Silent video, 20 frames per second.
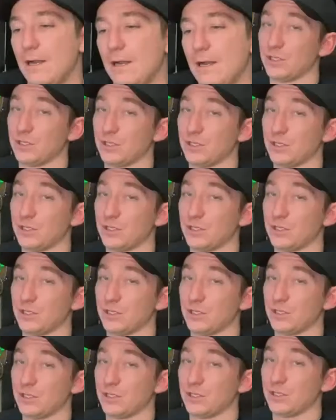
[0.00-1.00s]
Day job shredder
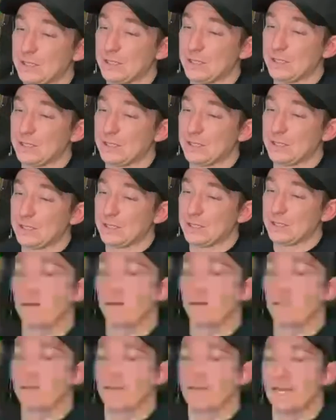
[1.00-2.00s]
It depends on if we actually
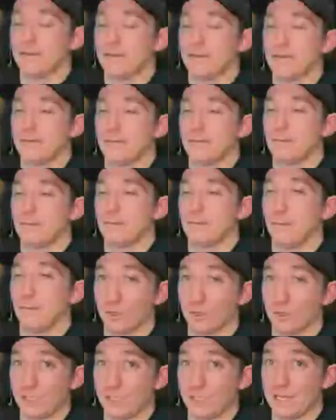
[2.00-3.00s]
camp
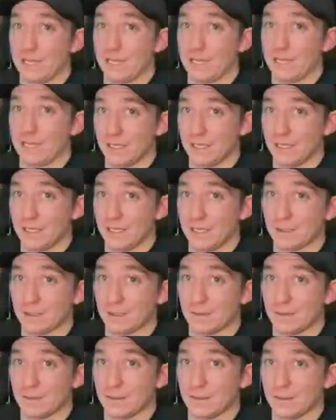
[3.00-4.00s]
winter camp
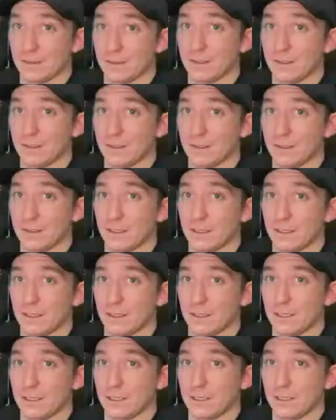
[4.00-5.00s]
this
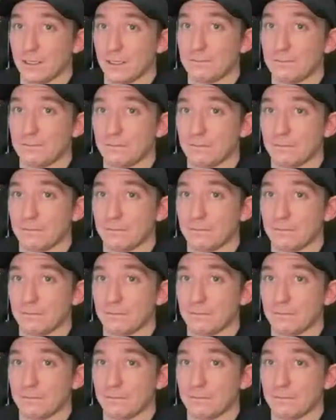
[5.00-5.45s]
um